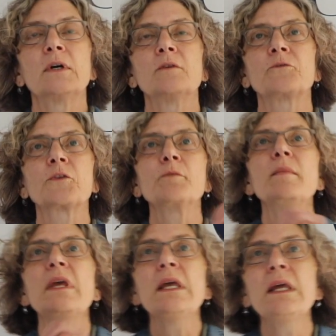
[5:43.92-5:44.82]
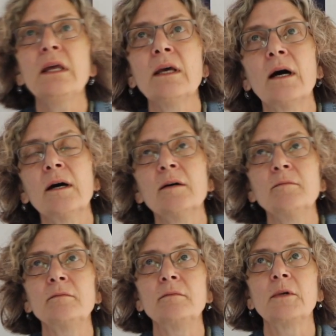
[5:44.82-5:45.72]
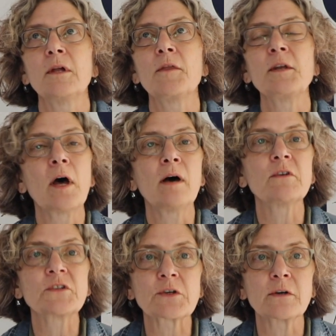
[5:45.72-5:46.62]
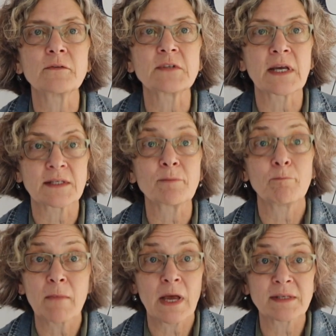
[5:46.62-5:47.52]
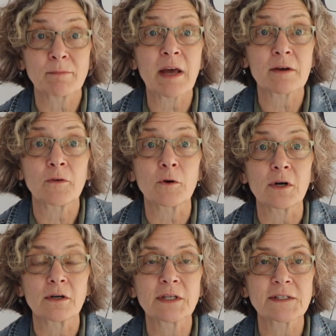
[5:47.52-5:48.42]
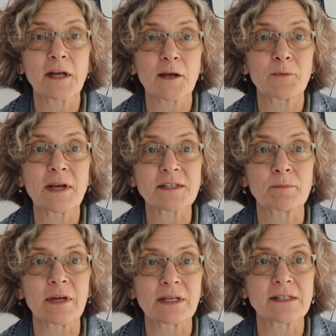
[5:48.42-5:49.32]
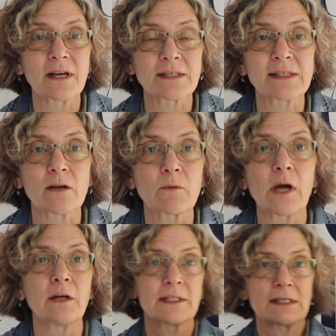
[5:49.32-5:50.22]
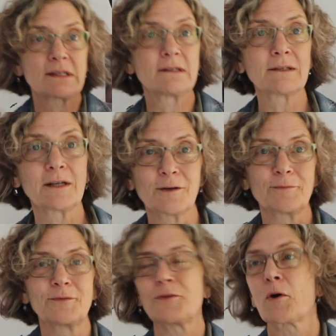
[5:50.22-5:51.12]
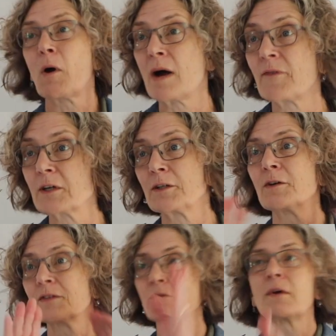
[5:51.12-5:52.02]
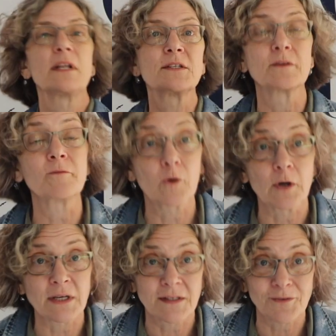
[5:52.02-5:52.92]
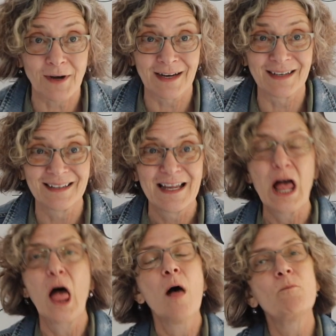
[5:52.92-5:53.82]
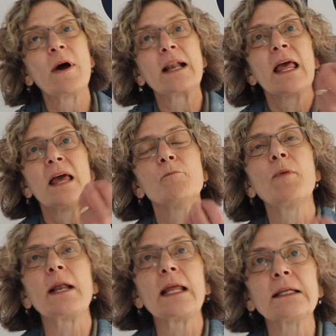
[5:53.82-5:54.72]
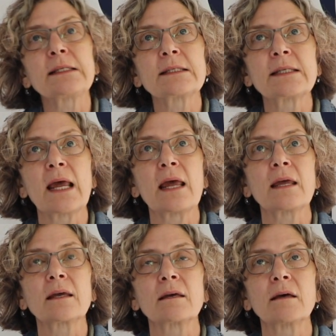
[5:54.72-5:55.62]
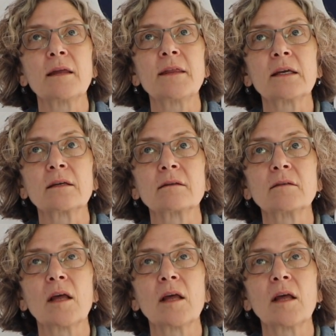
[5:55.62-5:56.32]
For me, the novel serves as a metaphor. It's not a recipe. It's not saying we all need to, throw off our clothes and run into the forest, right? But it's saying, I think,